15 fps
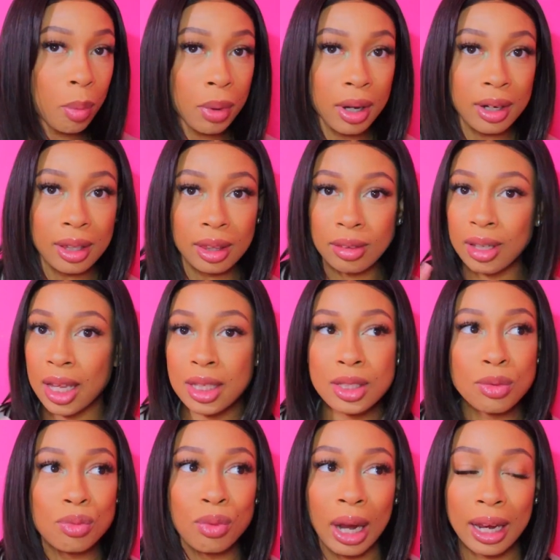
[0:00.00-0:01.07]
but
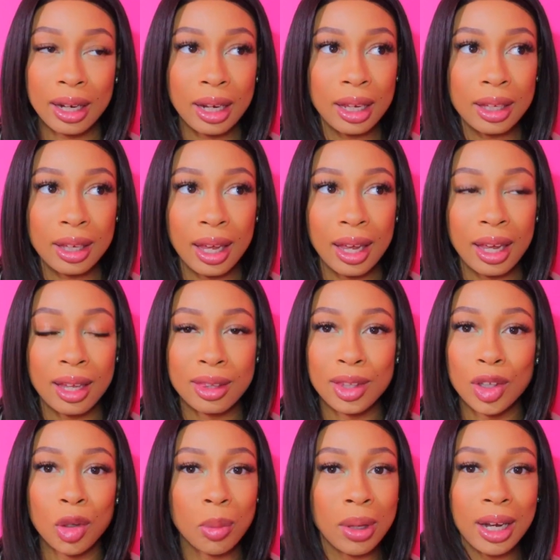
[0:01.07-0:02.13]
it's raining and
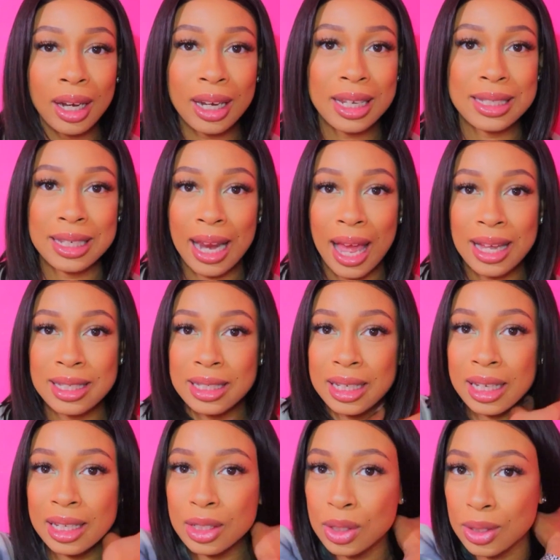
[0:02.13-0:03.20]
the humidity is
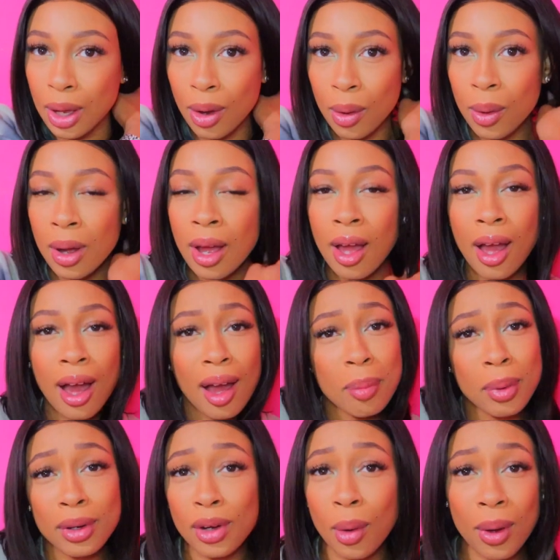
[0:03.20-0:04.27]
nasty, so I
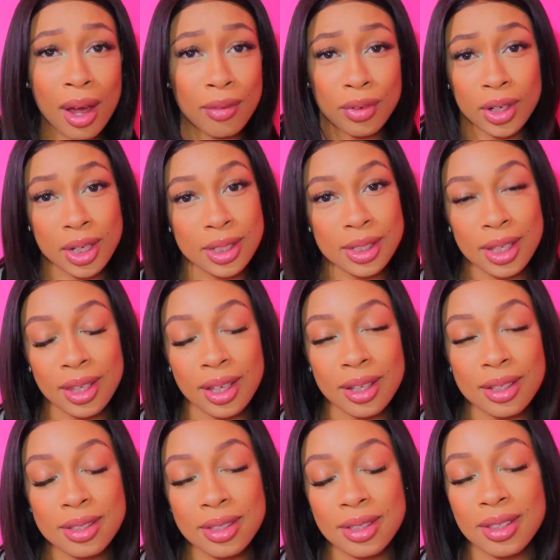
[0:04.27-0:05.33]
put no effort into
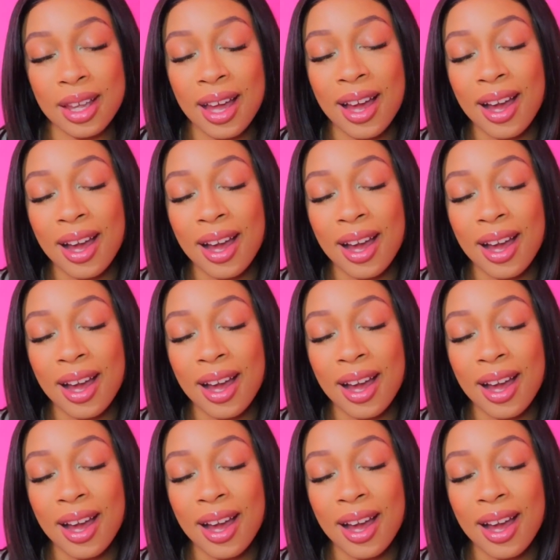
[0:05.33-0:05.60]
this.